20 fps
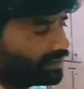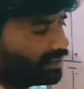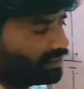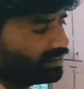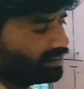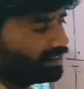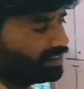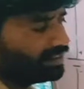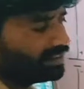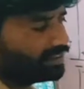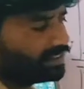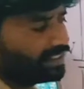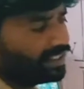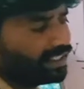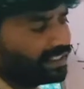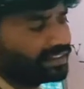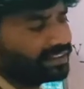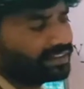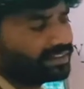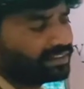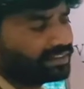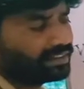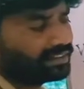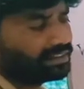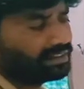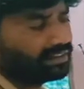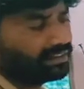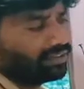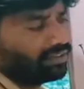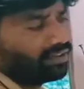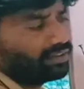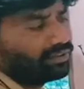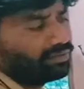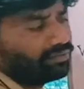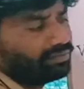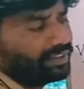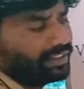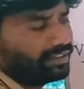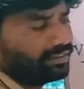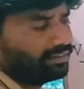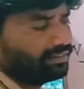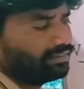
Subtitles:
on this X, not V.